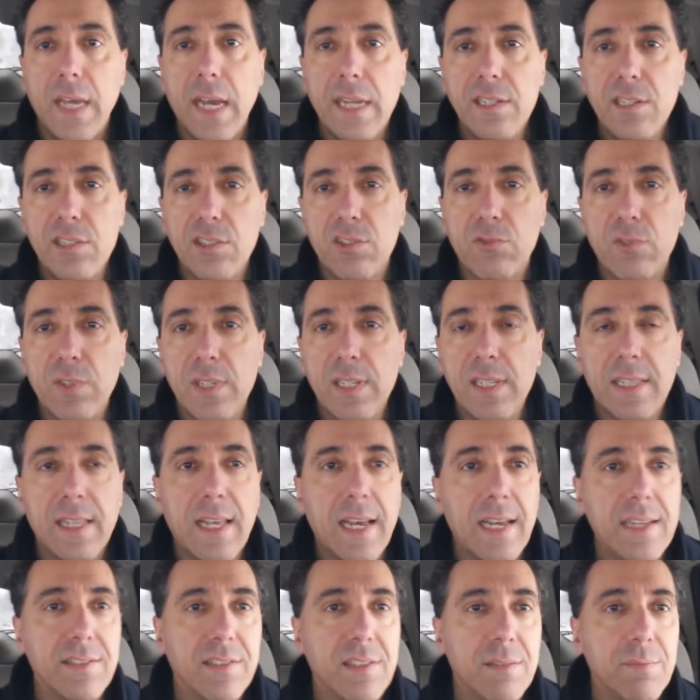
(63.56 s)
I just
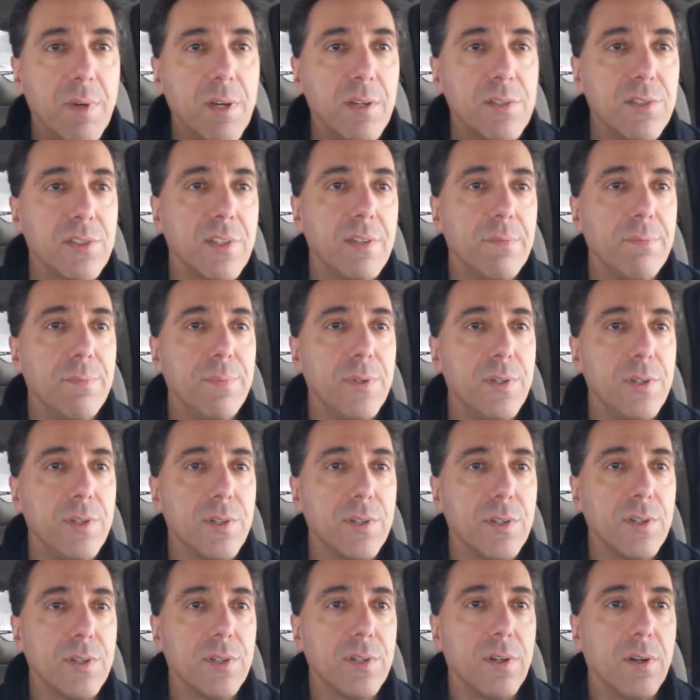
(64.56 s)
realized the most
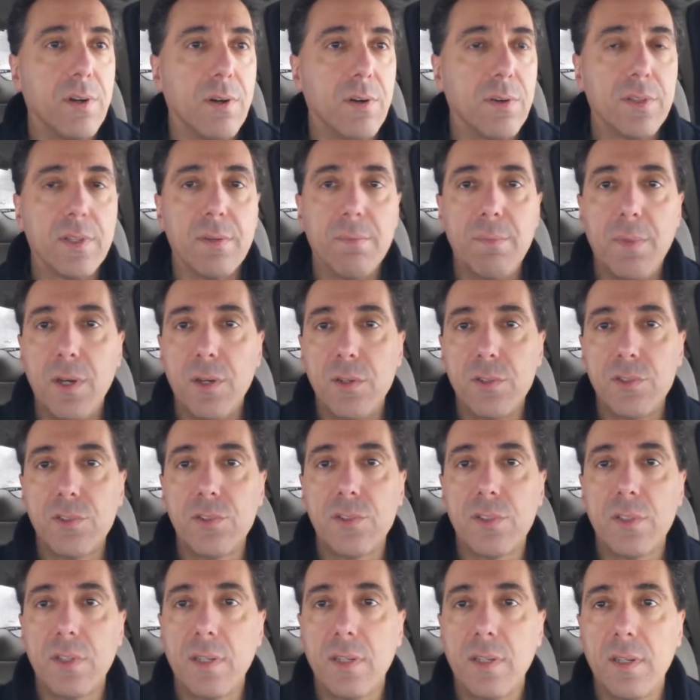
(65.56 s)
computer or the
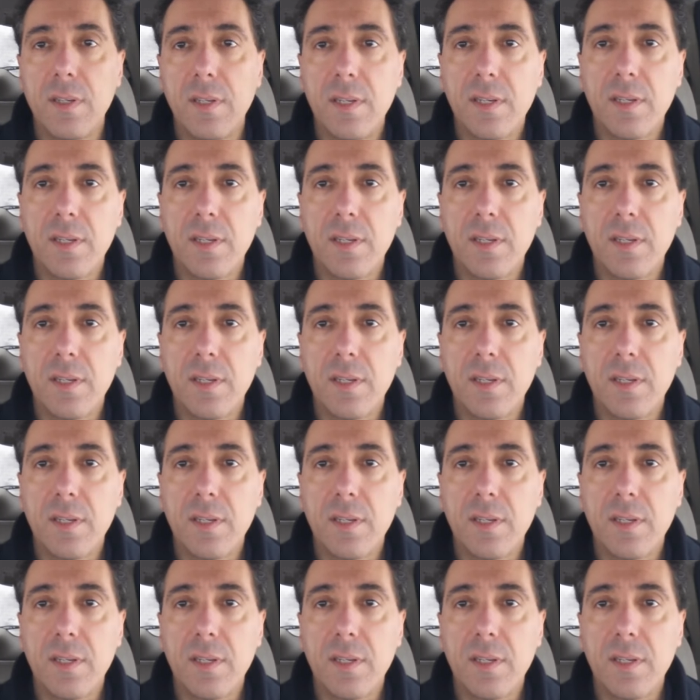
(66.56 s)
most